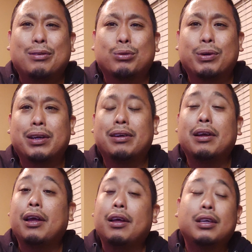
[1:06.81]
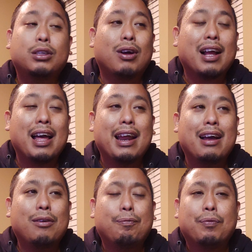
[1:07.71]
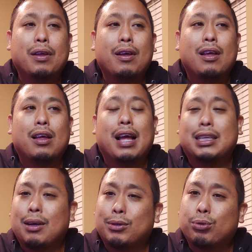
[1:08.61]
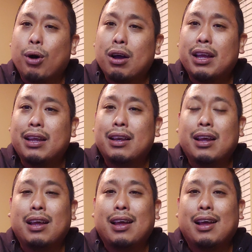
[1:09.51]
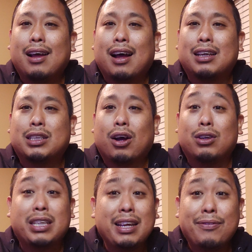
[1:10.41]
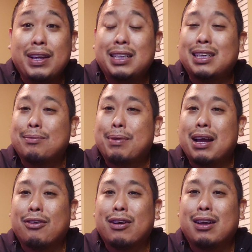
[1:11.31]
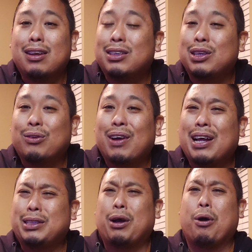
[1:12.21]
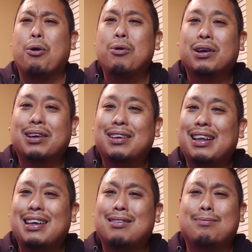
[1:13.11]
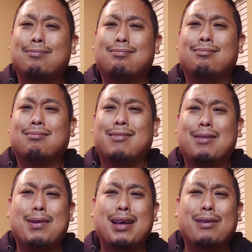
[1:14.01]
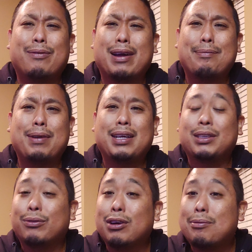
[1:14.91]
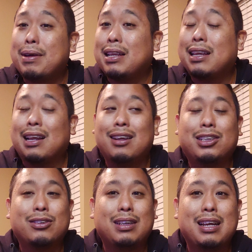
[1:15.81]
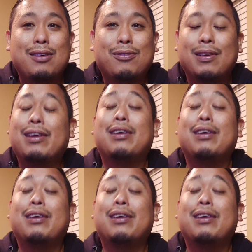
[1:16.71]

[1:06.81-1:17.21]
It was weird. So I got out. As I was walking, I saw TVs in the background. Looked to the right, I saw hookah. I'm like, am I at the right place or where I'm at? Then I looked to the left.